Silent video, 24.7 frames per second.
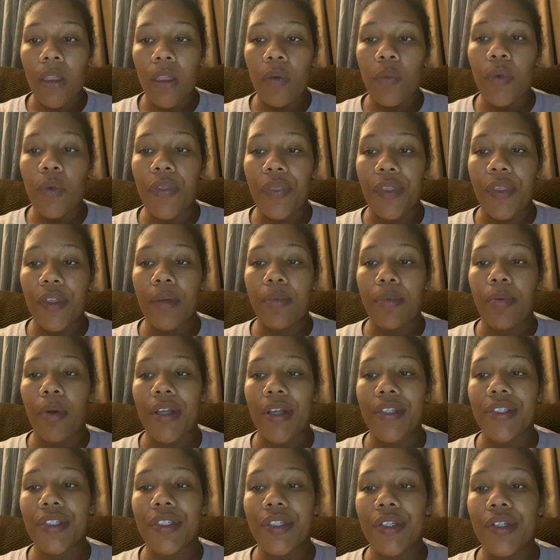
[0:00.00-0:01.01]
With the
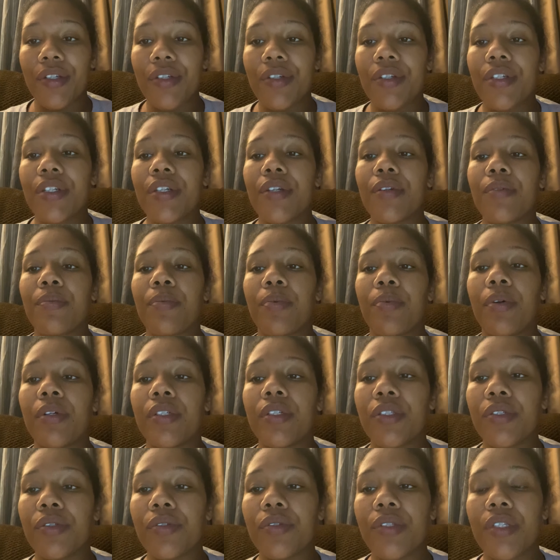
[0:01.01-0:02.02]
posterior
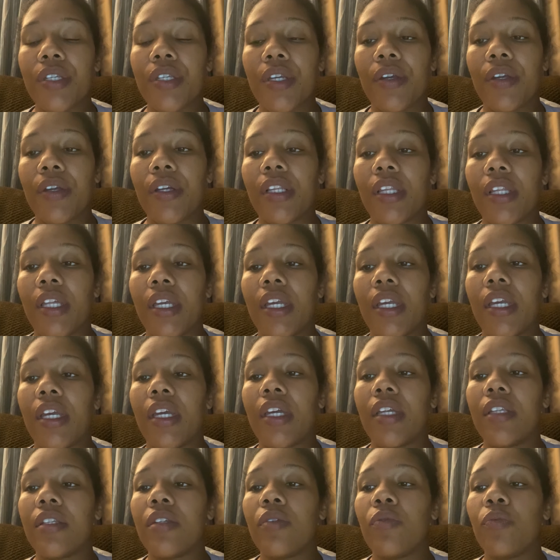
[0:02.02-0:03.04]
pituitary
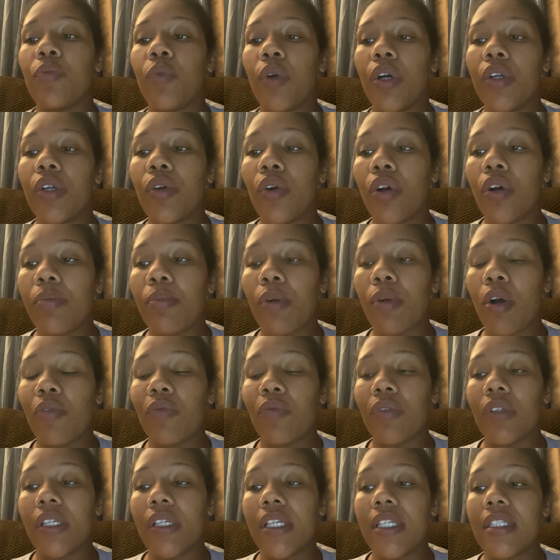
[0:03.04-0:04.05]
gland, one hormone
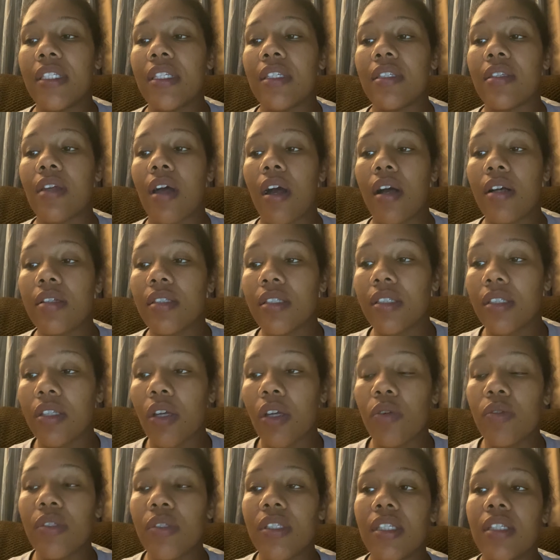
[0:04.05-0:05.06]
release is
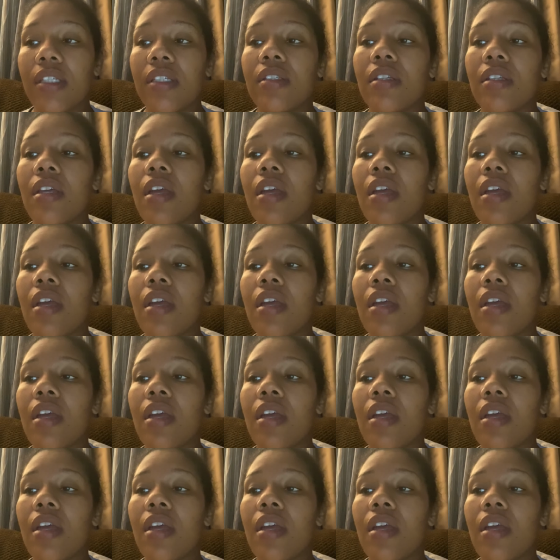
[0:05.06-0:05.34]
oxytocin.